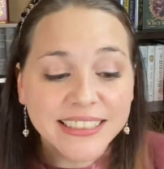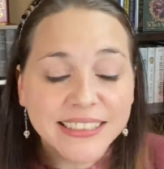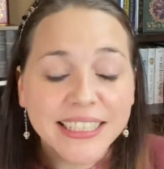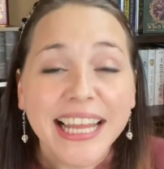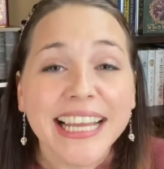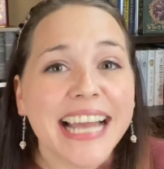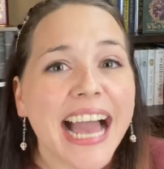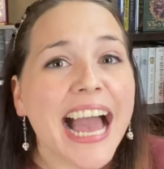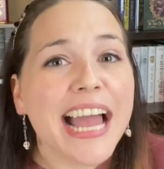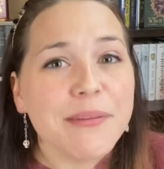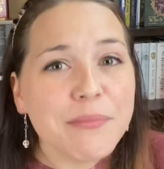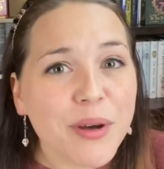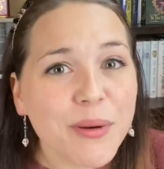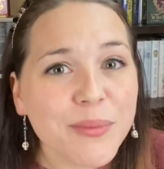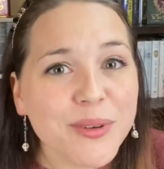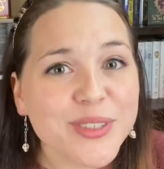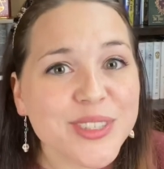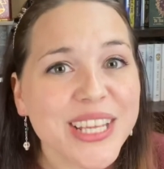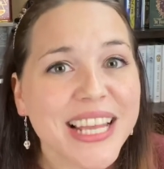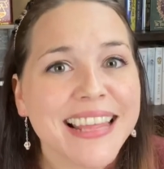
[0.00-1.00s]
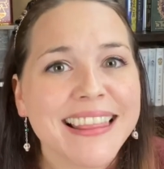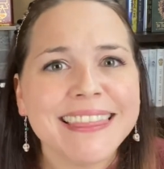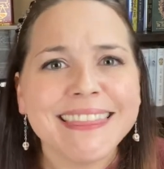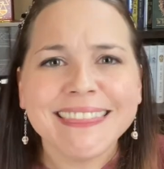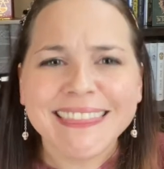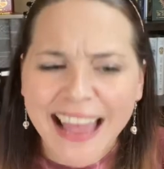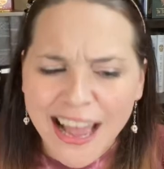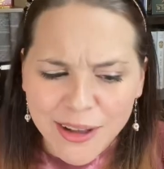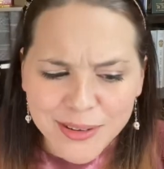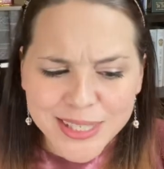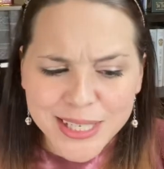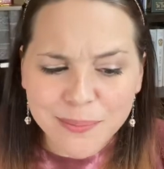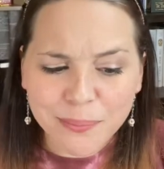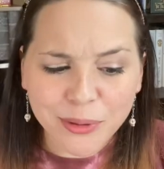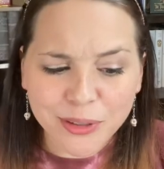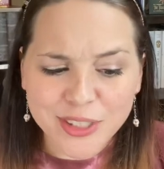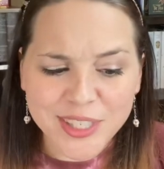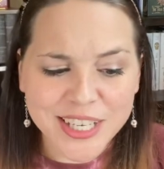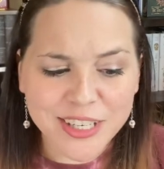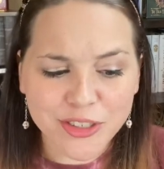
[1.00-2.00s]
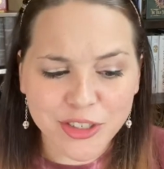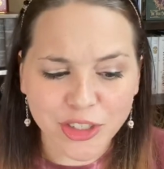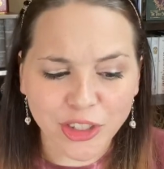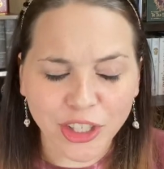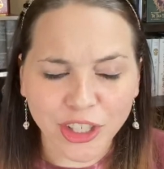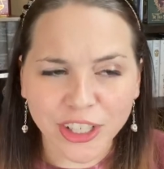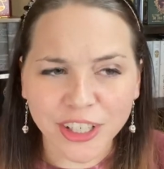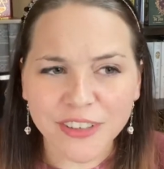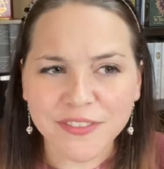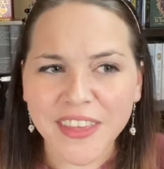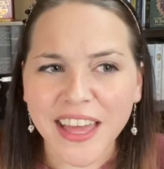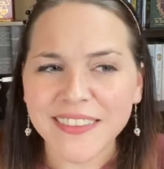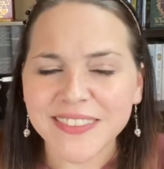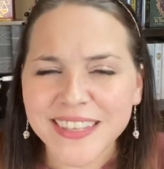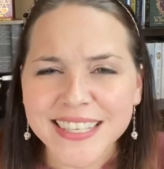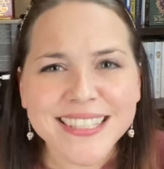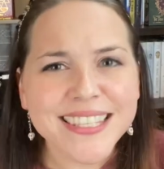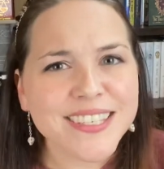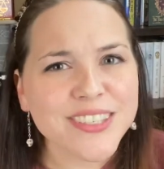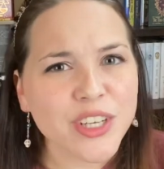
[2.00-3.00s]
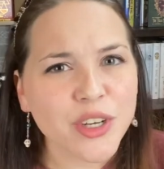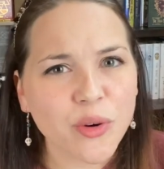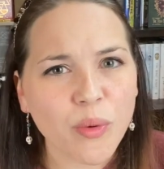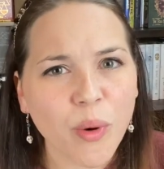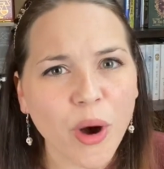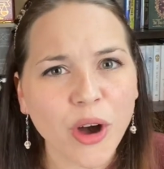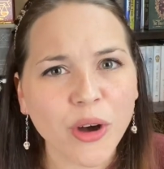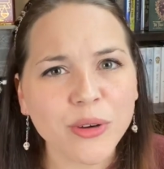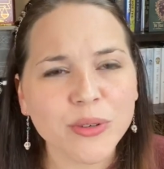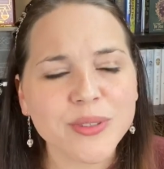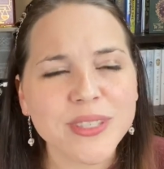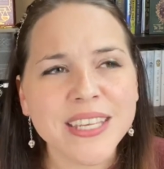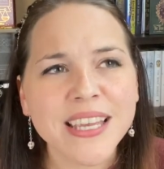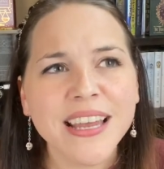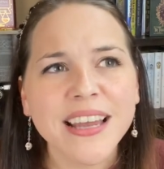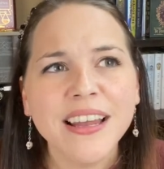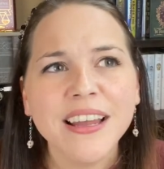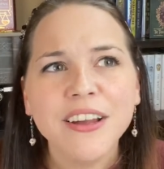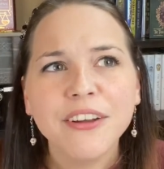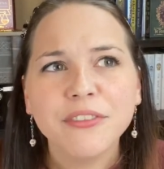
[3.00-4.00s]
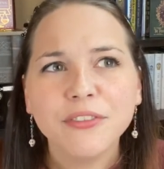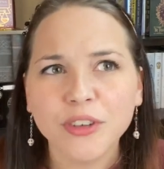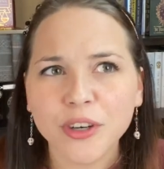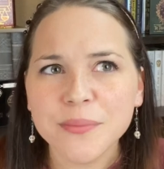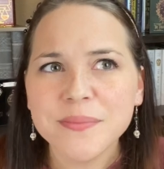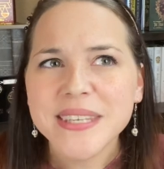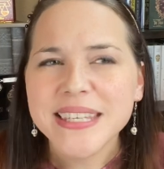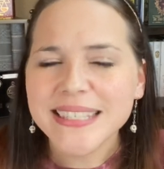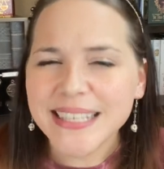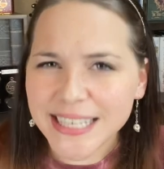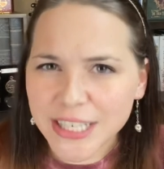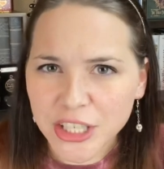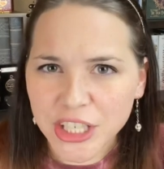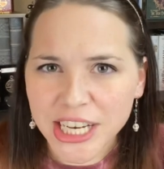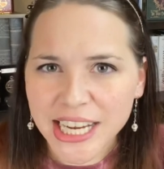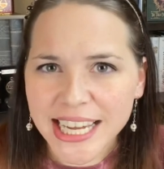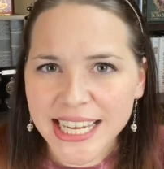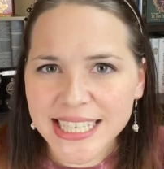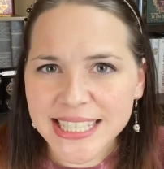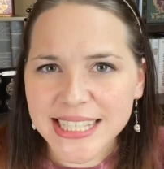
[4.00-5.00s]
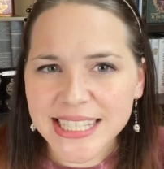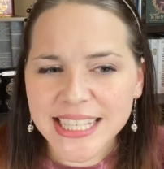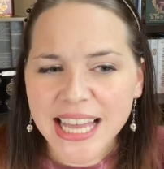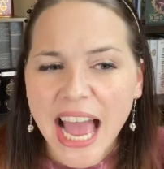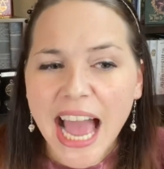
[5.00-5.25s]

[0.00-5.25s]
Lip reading: Like, I'm almost 1000% sure that this is a quote from Sirius.